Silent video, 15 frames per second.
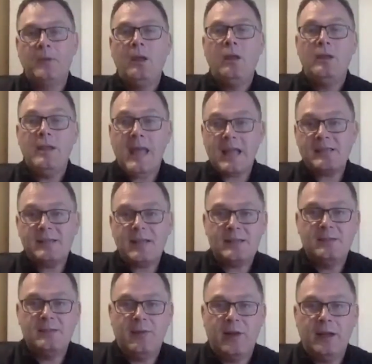Yes, that's the
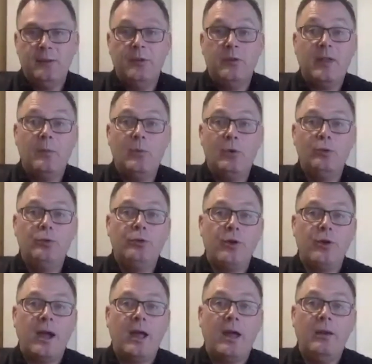value that they will
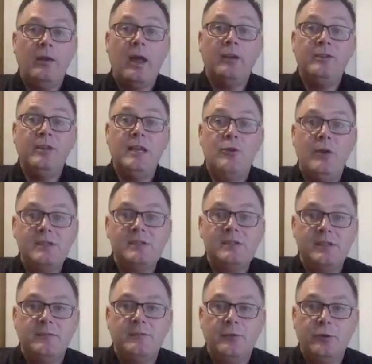underwrite and de-risks
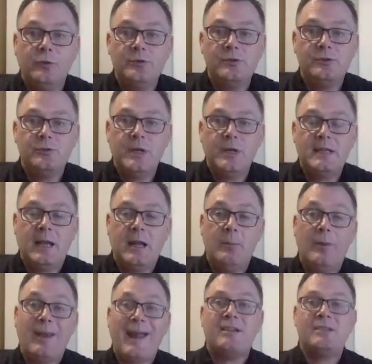it for us as a retailer, but
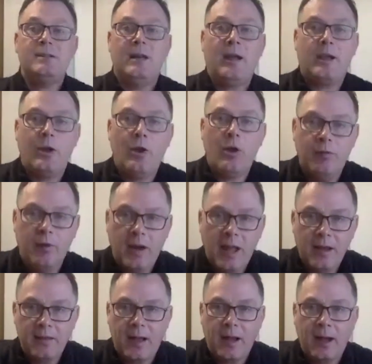actually I can overlay
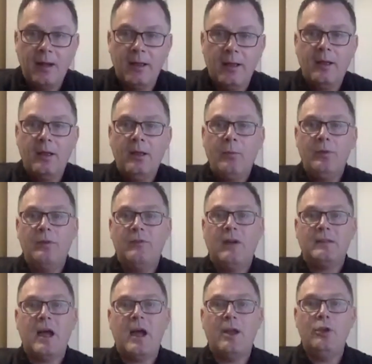that with the fact
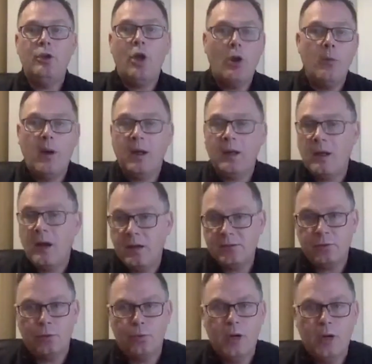that I know my guys are
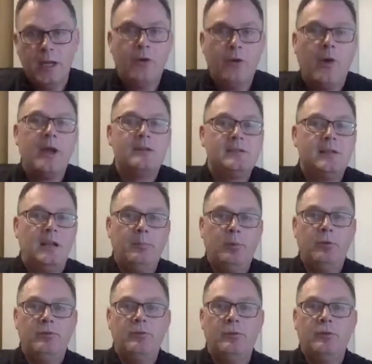really great at selling
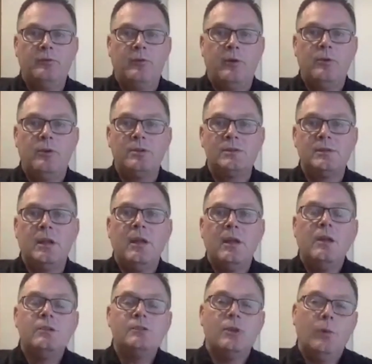blue Ford Focus.
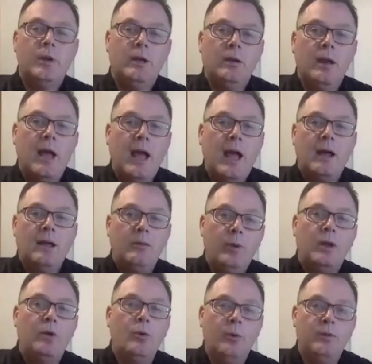So we can
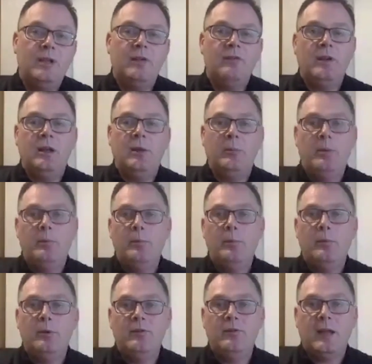always give a little bit more
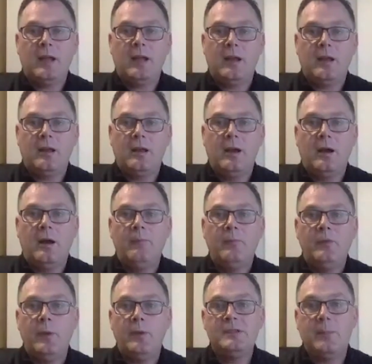money for that kind of car.
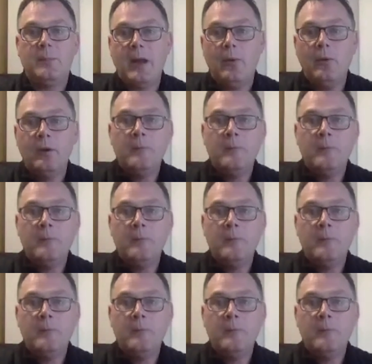So it's about